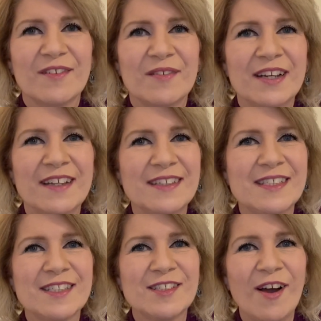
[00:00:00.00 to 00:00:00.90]

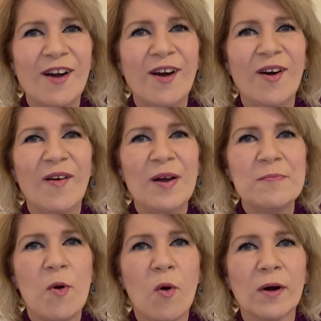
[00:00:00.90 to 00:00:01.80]
It's so
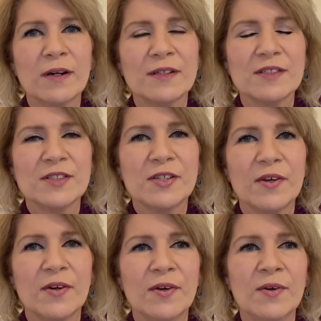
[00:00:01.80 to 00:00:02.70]
important
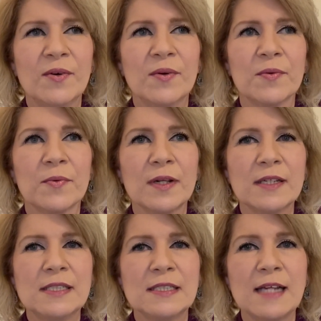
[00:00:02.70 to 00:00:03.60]
to
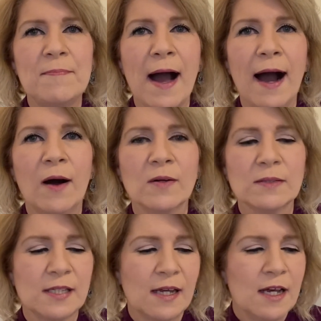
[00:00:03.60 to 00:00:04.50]
really step
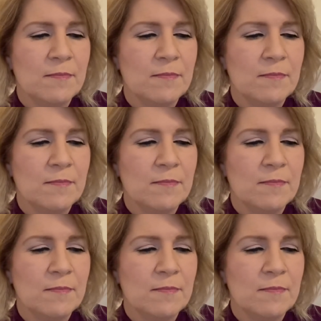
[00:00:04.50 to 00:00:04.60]
out,